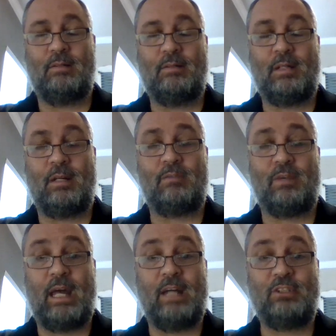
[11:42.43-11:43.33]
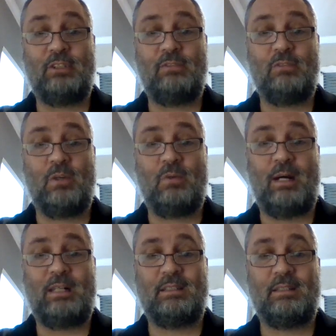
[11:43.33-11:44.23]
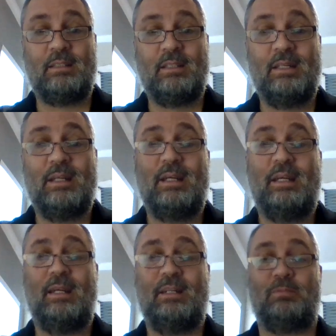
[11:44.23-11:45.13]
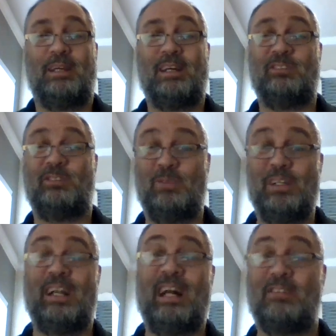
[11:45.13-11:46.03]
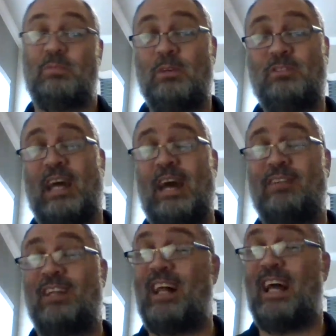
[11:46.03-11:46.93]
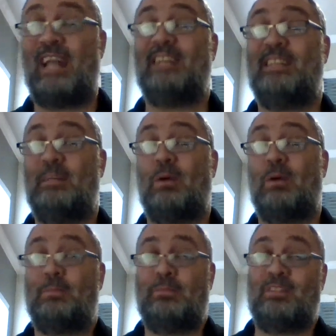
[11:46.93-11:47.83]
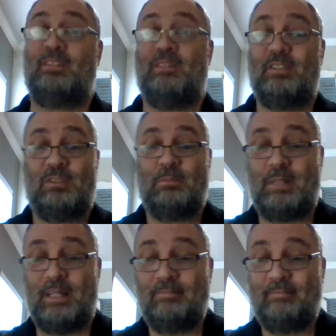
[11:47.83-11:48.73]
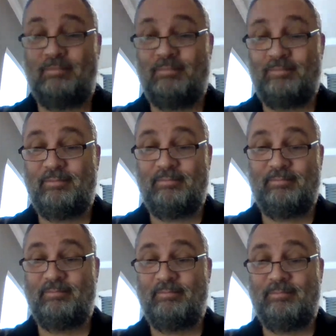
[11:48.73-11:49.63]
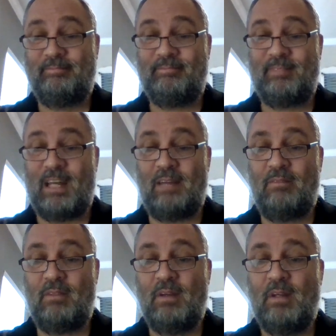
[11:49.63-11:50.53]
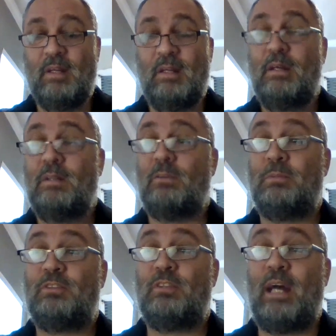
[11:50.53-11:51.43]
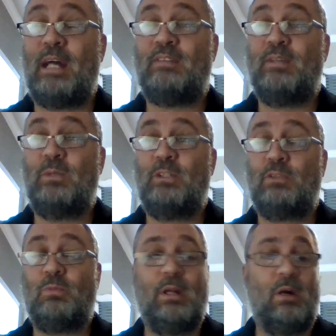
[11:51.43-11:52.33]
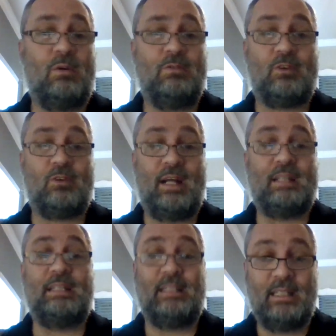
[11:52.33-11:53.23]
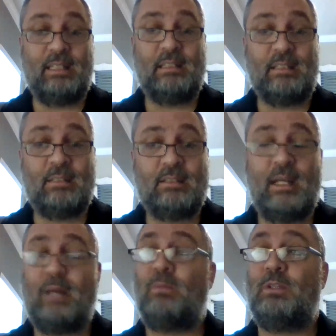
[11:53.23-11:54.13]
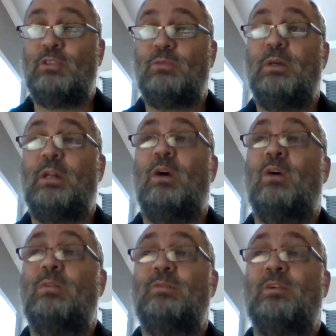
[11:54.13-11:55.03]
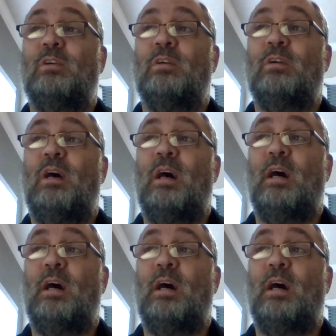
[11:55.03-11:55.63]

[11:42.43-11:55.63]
clarification request is because you're really not supposed to have a lot of AC problems in Division B. Okay? So, Mr. Dazzy, we just went over LEDs and we just went over